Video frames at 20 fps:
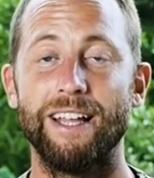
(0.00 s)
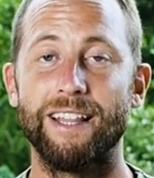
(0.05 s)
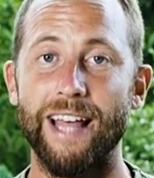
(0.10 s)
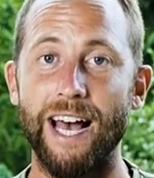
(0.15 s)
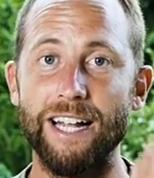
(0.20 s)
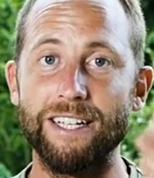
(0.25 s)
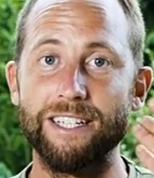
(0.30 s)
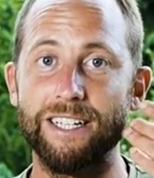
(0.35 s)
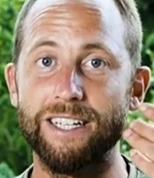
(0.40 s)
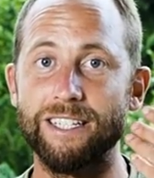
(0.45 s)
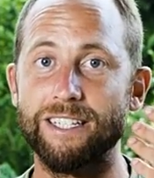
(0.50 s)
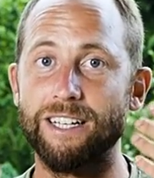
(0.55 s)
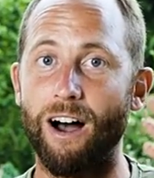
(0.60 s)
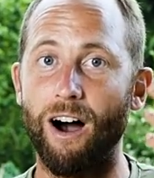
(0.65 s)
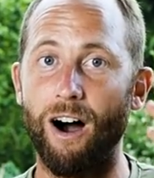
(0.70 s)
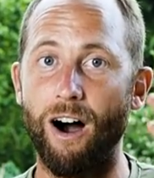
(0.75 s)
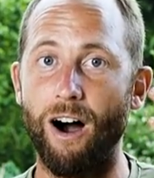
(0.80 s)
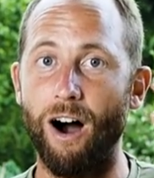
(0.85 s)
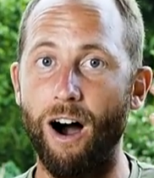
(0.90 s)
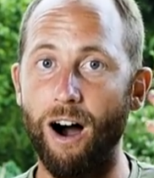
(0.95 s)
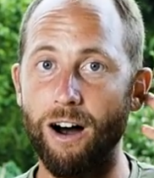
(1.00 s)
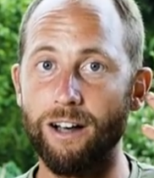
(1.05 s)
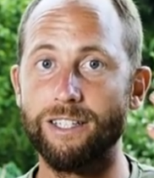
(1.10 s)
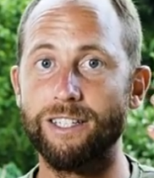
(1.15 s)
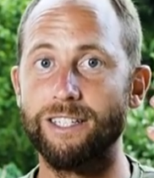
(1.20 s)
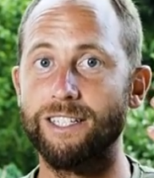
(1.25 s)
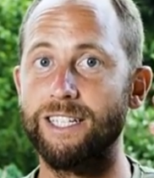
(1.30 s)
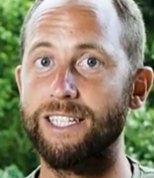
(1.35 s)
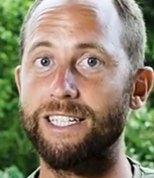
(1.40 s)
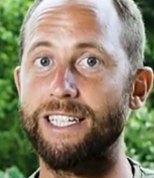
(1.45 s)
That's just
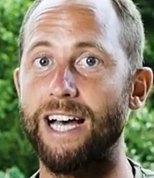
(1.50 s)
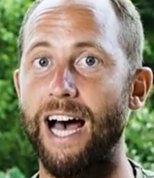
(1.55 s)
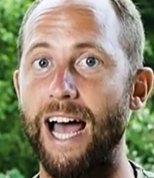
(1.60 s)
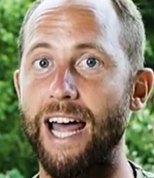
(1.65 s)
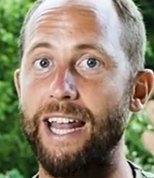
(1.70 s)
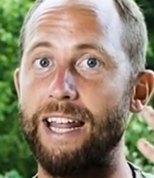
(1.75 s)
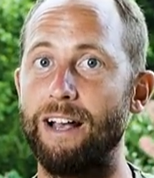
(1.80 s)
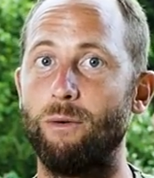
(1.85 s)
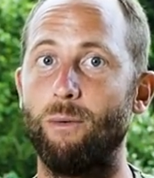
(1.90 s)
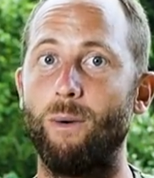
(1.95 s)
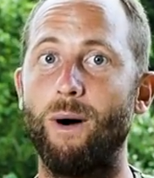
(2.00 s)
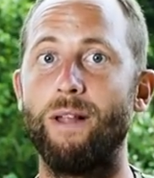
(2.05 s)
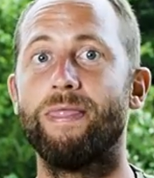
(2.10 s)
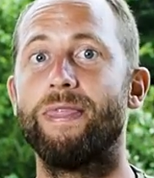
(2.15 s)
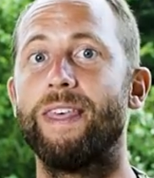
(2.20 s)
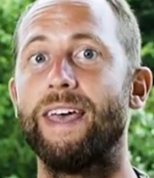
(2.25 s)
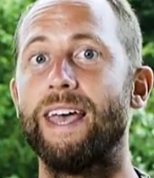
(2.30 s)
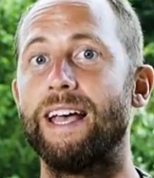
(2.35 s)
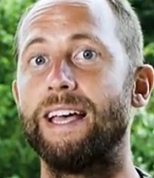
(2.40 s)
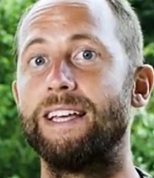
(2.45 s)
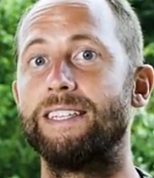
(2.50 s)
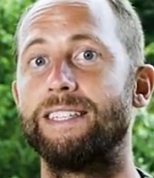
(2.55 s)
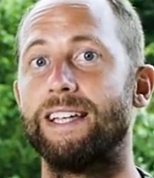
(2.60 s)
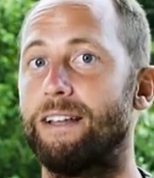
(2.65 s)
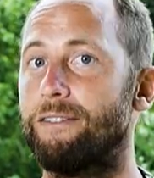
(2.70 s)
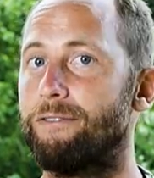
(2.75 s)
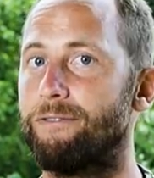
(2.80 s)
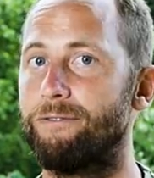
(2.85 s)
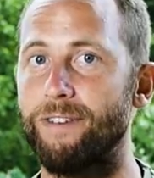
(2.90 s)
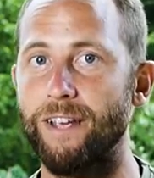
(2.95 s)
us deciding one thing is
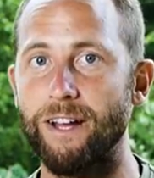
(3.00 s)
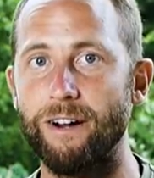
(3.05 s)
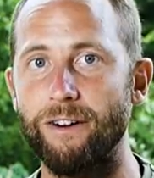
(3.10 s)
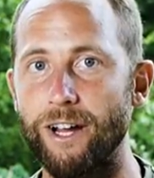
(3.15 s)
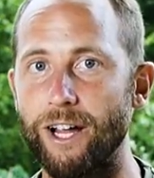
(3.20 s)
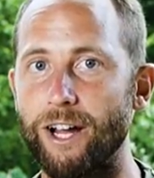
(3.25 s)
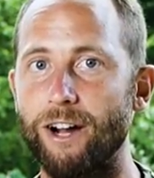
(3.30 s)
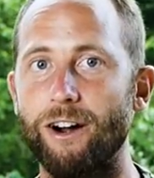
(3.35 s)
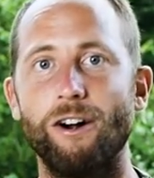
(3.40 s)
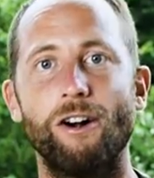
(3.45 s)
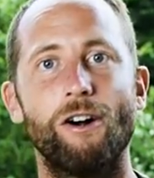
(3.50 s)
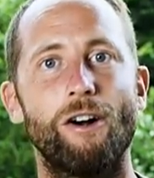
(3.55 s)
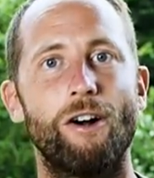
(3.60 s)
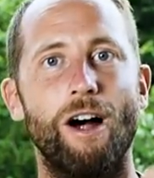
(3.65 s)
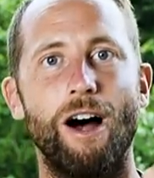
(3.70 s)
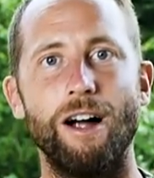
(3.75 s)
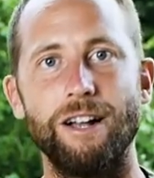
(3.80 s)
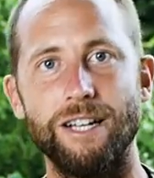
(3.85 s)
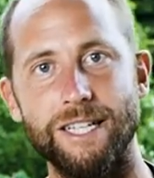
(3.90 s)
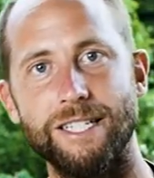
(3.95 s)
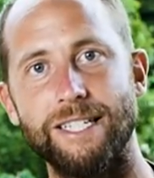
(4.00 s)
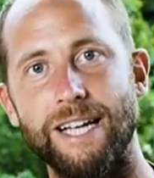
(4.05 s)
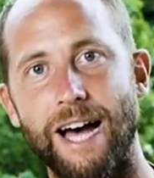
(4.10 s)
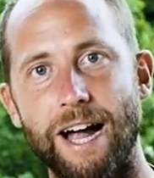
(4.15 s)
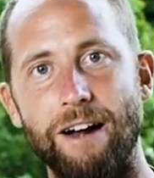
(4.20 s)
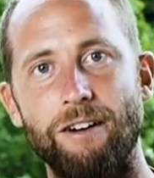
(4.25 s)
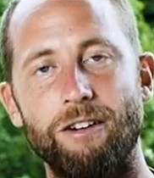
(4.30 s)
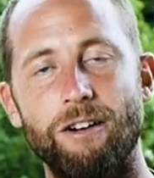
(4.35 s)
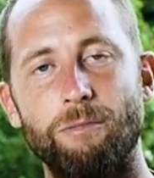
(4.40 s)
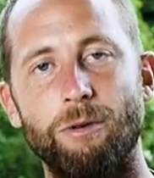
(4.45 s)
inferior or
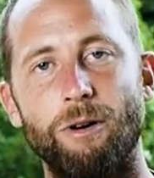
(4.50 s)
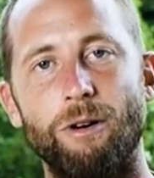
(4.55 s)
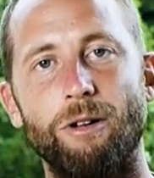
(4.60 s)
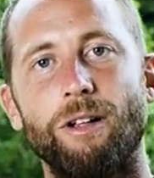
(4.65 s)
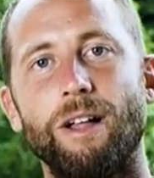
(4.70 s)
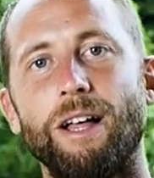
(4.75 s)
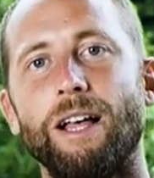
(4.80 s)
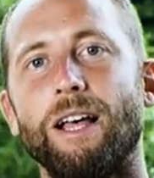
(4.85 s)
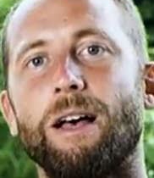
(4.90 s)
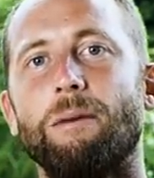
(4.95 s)
undesirable,